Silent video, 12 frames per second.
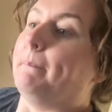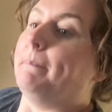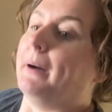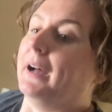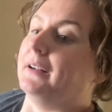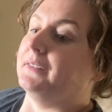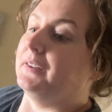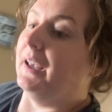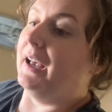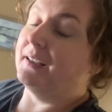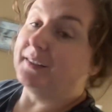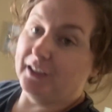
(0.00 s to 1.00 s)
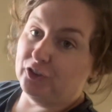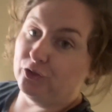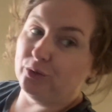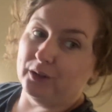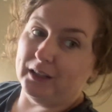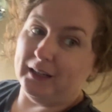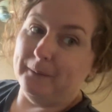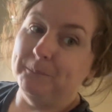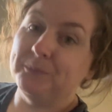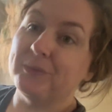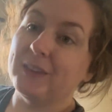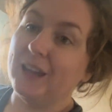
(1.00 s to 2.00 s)
But essentially,
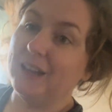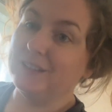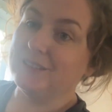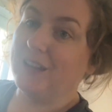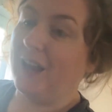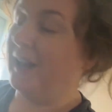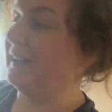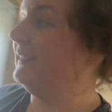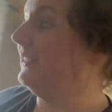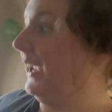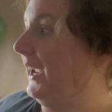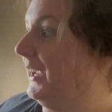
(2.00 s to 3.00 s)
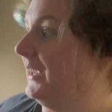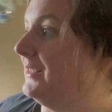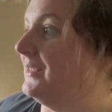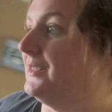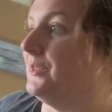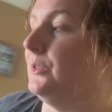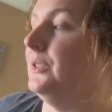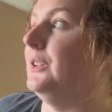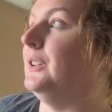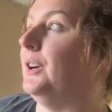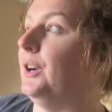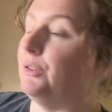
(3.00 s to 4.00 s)
in 10 days,
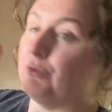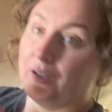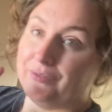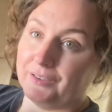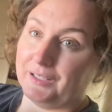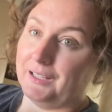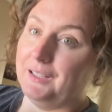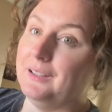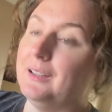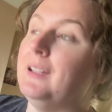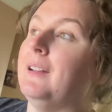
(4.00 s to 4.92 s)
roughly,